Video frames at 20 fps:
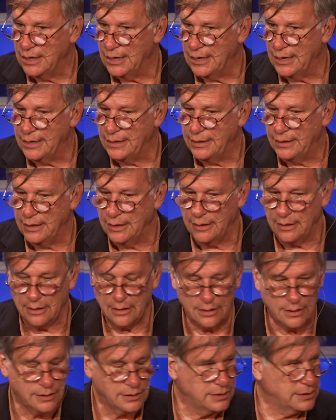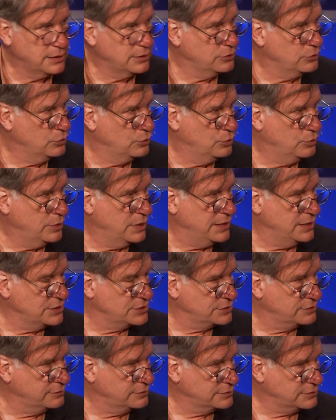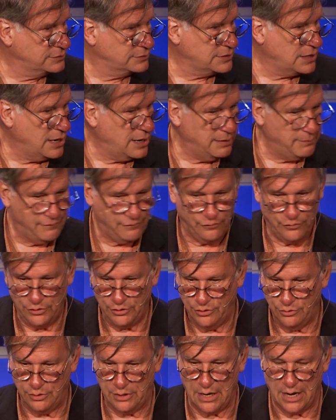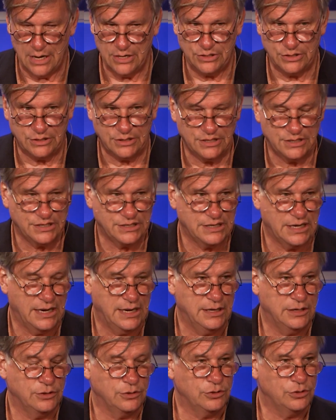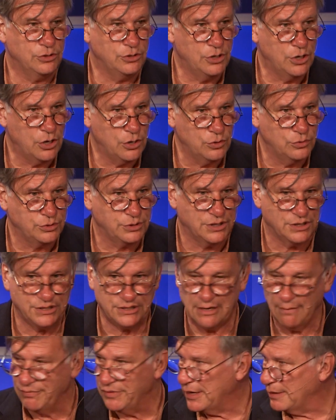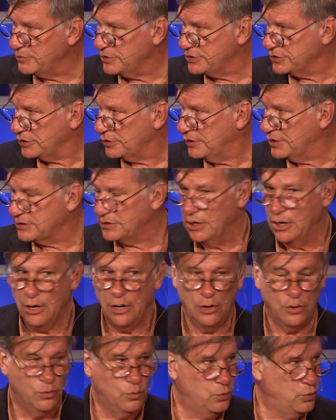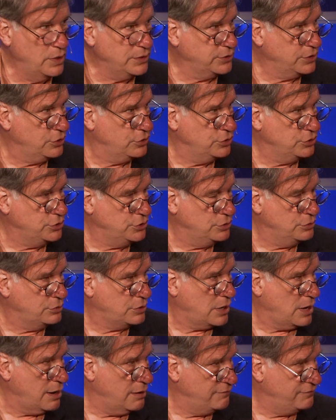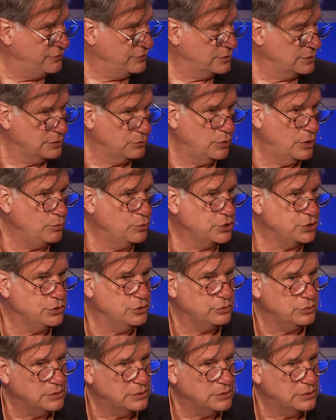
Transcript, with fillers: And when it's time for you guys to say no to something, I'm just curious, what would you